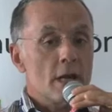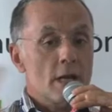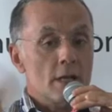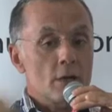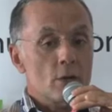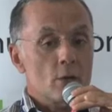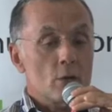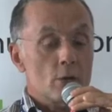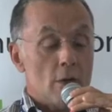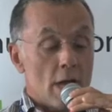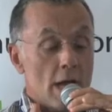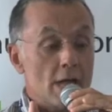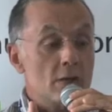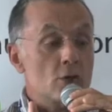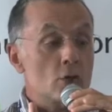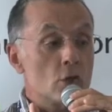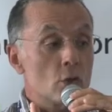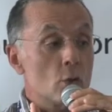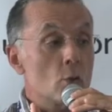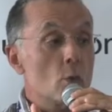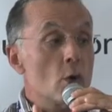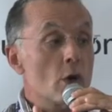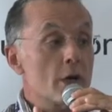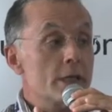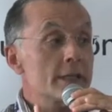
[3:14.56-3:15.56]
I
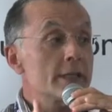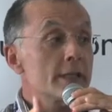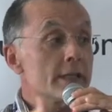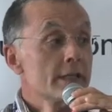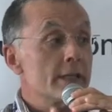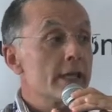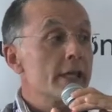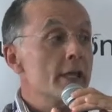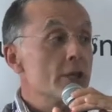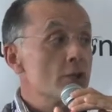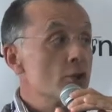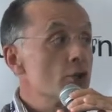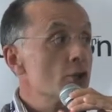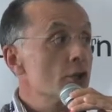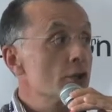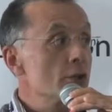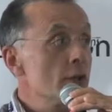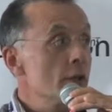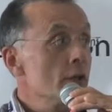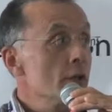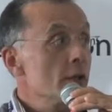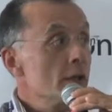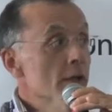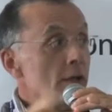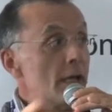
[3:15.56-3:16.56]
actually worked in the
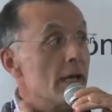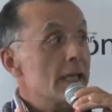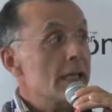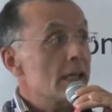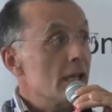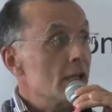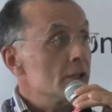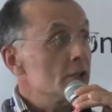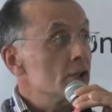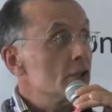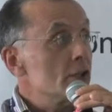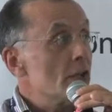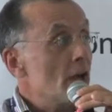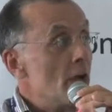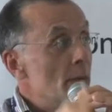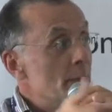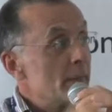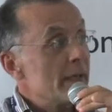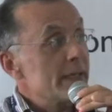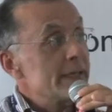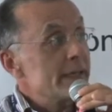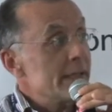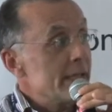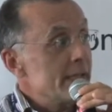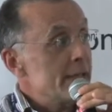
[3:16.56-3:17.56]
kitchen at
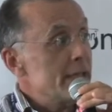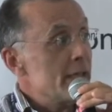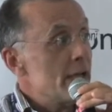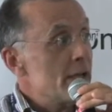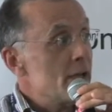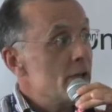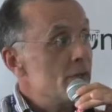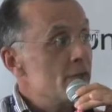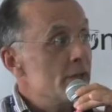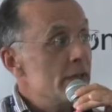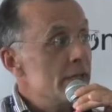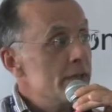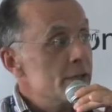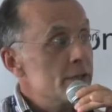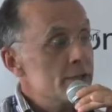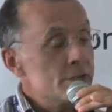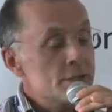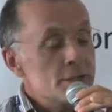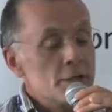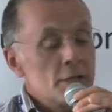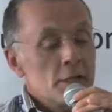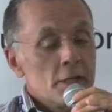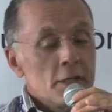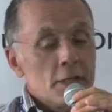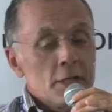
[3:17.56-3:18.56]
lunchtime and in the
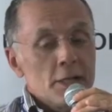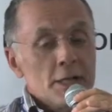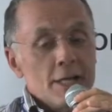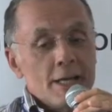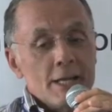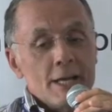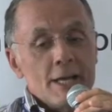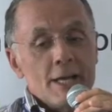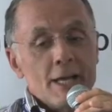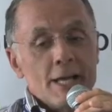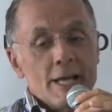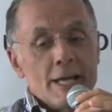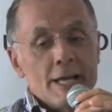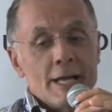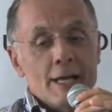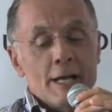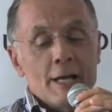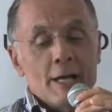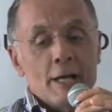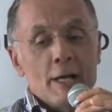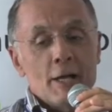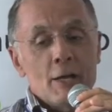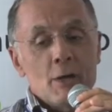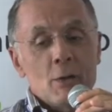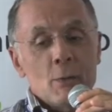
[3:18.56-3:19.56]
evenings.
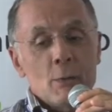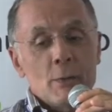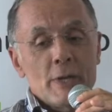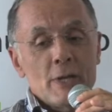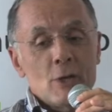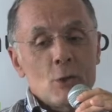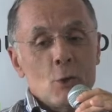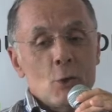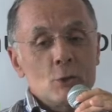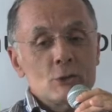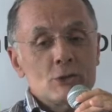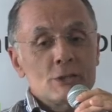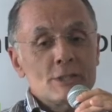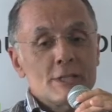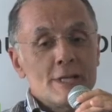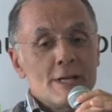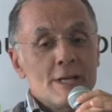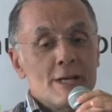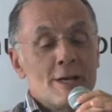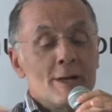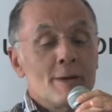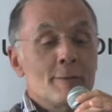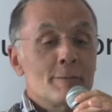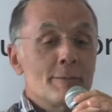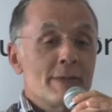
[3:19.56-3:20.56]
Uh, we launched,
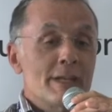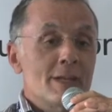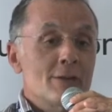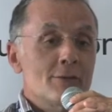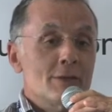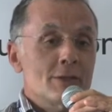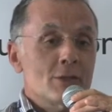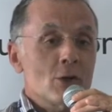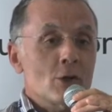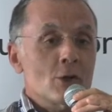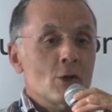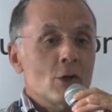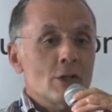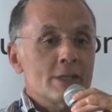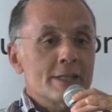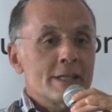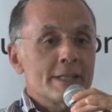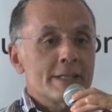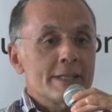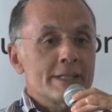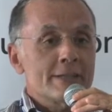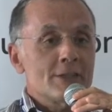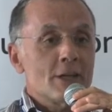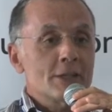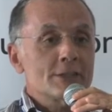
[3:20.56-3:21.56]
uh, believe it or not,
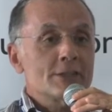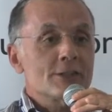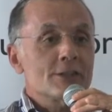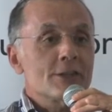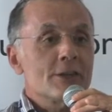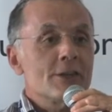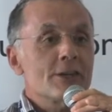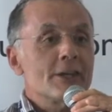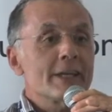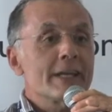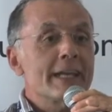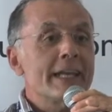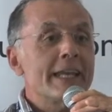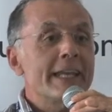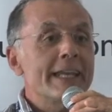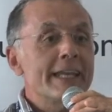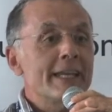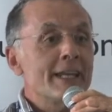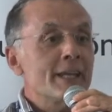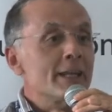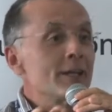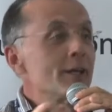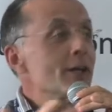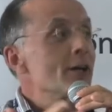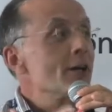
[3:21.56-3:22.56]
an industrial
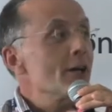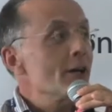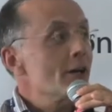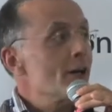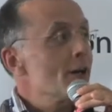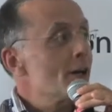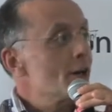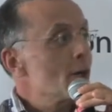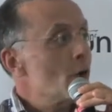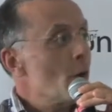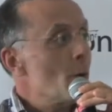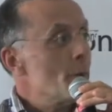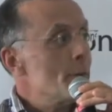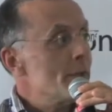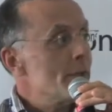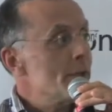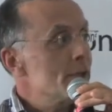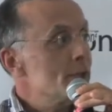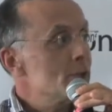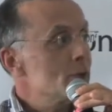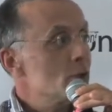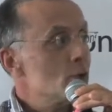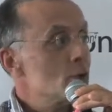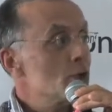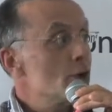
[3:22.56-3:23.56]
cleaning uh,
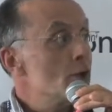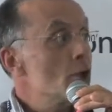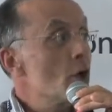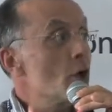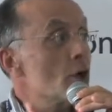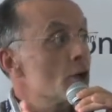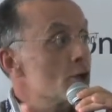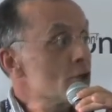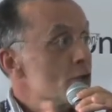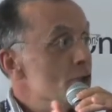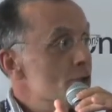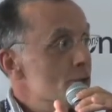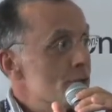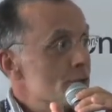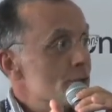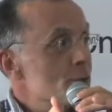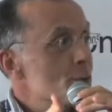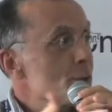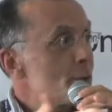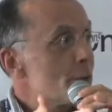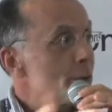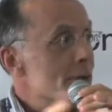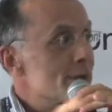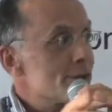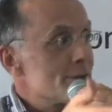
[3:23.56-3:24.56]
company, so
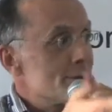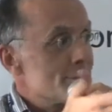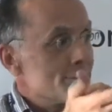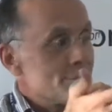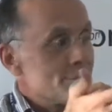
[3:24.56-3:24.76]
detergents. We were,